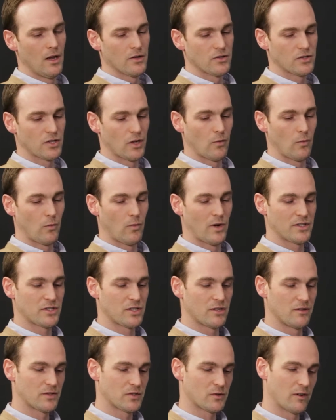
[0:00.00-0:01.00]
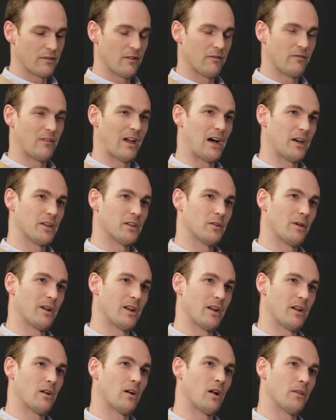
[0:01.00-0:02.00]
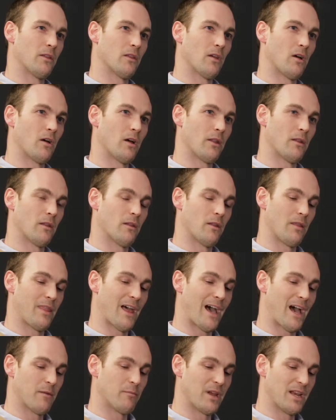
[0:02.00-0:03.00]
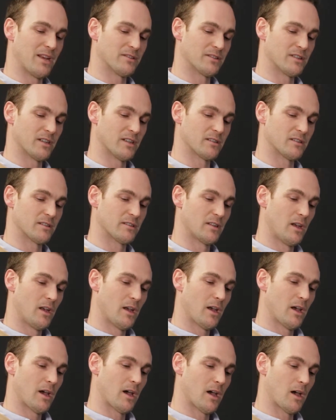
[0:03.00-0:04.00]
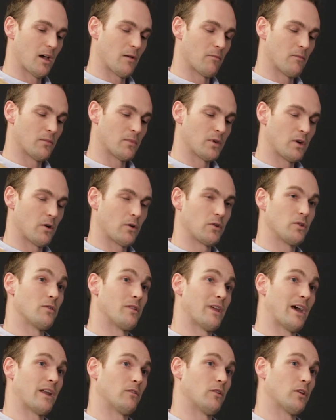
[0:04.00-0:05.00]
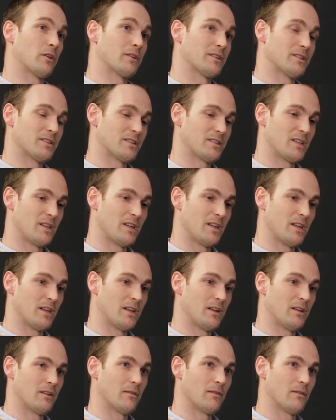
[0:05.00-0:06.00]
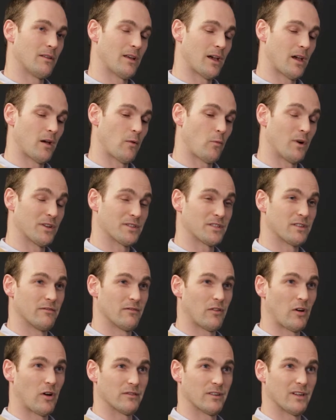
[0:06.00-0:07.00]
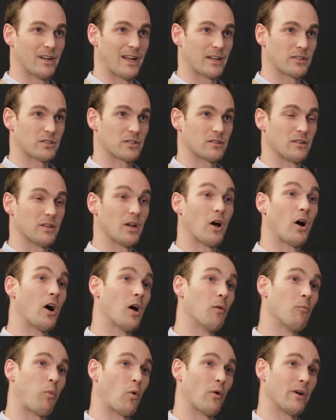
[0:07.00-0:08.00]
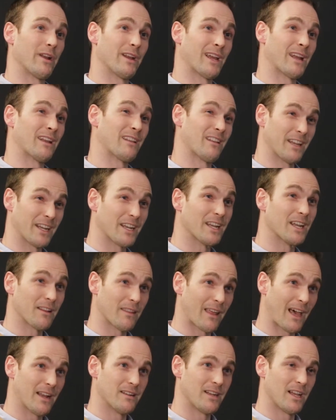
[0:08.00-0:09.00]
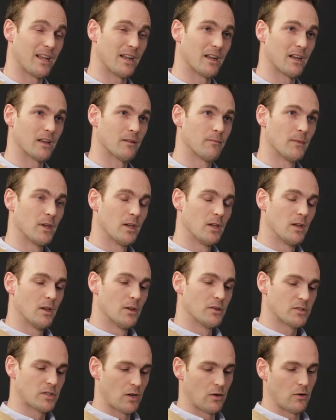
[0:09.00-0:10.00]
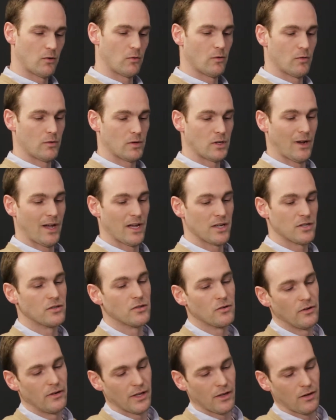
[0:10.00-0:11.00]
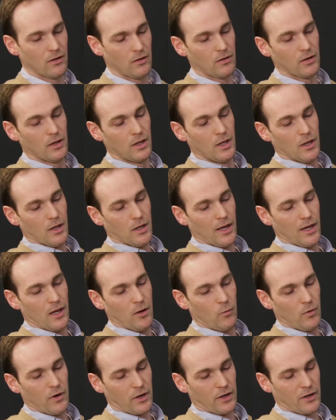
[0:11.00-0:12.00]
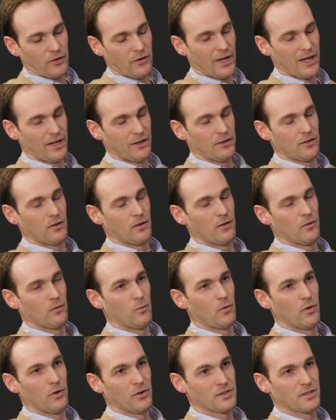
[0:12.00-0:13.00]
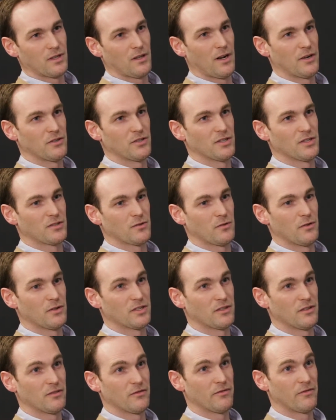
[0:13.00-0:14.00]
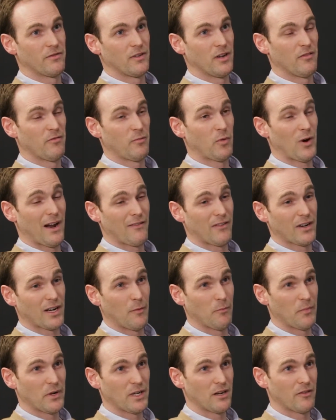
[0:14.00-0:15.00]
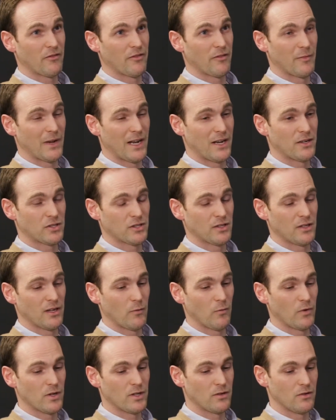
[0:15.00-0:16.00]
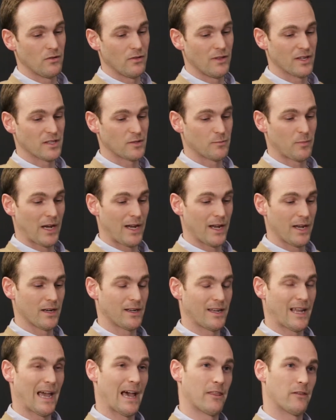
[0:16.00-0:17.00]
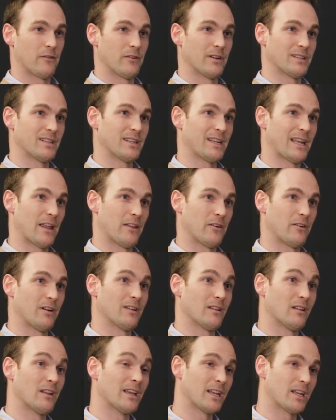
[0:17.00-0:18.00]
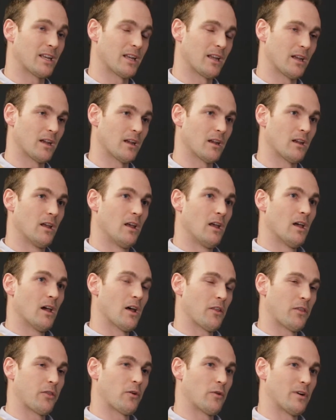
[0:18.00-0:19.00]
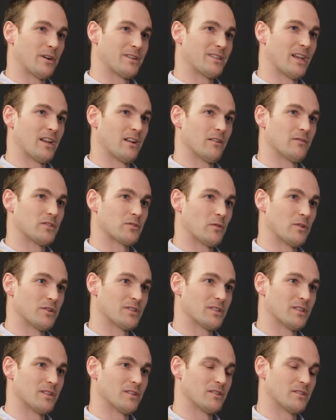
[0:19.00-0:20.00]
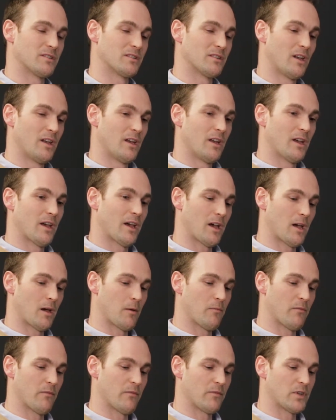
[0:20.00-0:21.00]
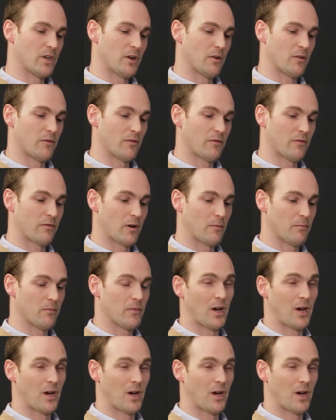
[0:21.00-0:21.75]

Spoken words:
So once you've sort of evaluated it on that basis, you then look to see what's involved in actually onboarding and linking that data. So at Duedil, we're creating the world's largest source of private company information, and we do this by gathering together and linking authoritative sources from